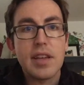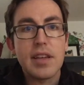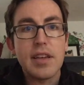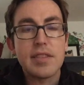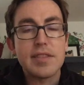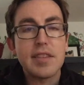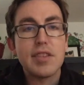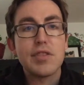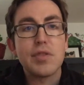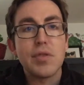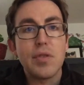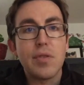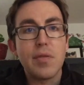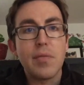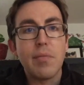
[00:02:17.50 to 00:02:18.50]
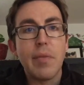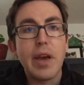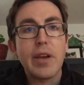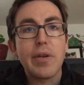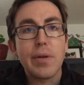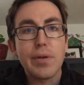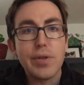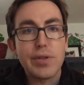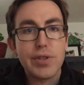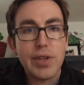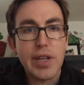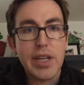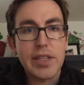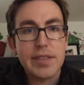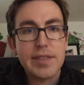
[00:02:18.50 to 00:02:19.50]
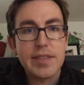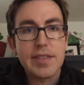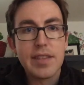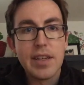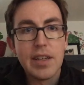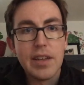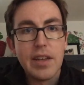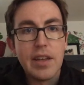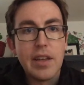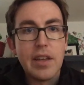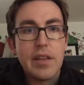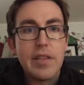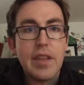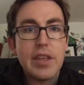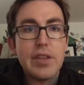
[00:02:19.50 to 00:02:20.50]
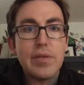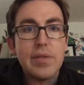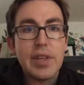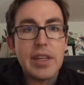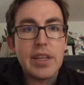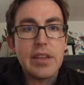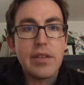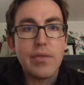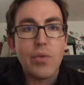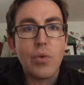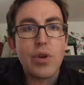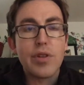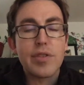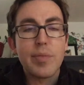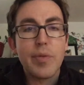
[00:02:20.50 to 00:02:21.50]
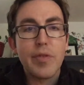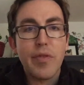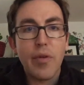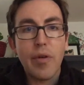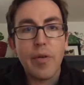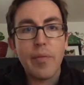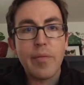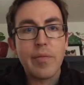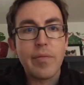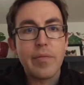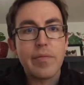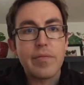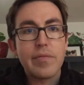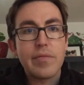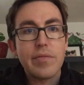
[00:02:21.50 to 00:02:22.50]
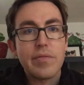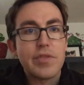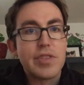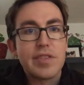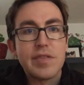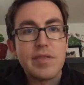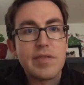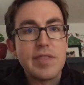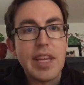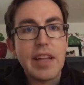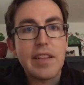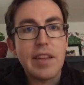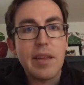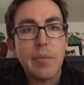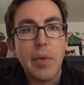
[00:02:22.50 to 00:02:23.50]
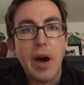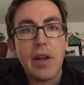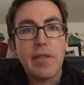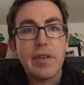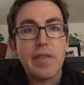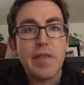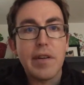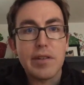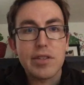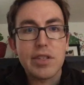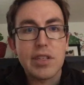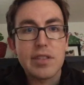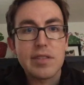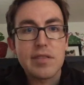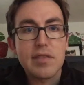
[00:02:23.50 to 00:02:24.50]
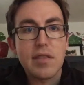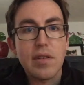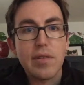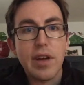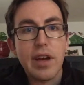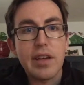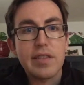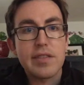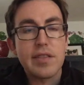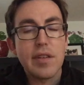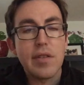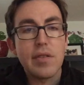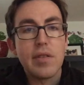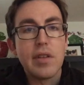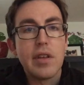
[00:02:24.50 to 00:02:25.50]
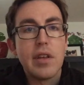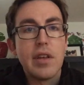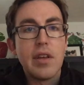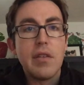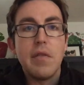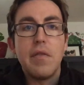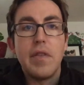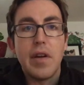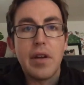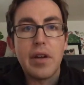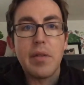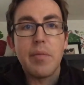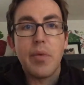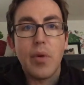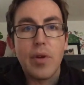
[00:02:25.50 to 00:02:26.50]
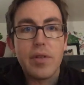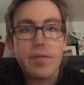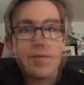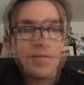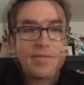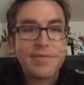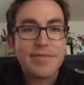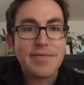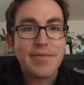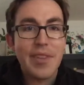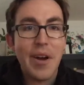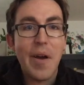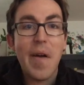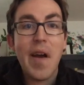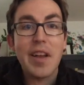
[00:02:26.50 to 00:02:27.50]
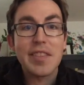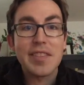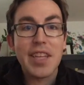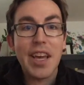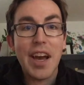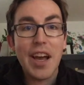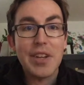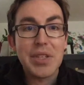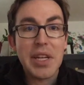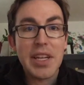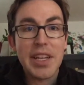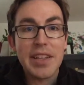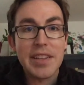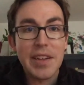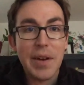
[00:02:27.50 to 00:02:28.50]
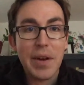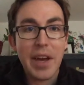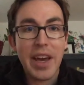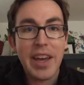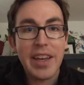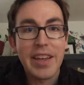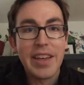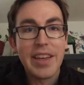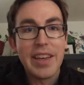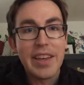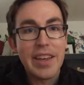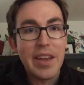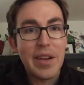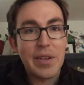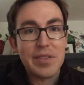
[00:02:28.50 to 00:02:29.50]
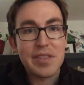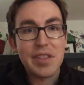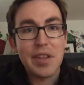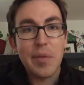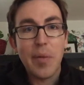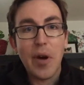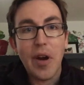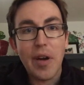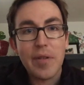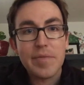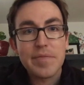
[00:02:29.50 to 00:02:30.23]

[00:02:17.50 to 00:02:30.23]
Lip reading: essential micronutrients that you need in order to perform just daily bodily functions, okay? So very important. All right, stay hydrated, okay? And I'll see you tomorrow.